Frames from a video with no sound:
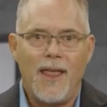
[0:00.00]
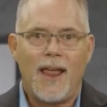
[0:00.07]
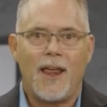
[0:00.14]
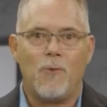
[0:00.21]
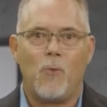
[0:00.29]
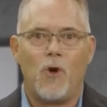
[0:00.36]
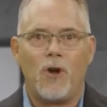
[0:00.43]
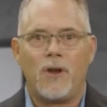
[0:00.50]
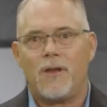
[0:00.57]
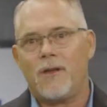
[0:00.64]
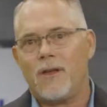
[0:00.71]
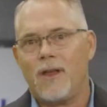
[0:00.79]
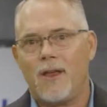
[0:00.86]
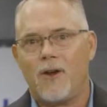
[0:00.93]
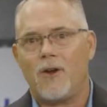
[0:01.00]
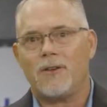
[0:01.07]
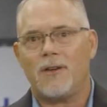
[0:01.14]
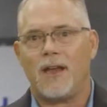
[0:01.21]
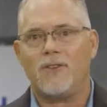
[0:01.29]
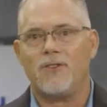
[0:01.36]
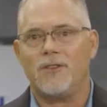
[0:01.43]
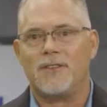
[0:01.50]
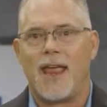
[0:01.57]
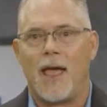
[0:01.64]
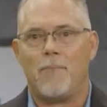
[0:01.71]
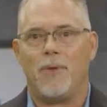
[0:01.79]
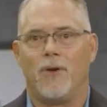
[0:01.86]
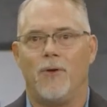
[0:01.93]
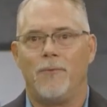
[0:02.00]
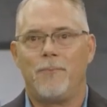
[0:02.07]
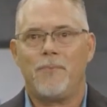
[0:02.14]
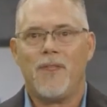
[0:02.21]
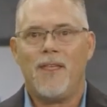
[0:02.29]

and work in our nation's capital.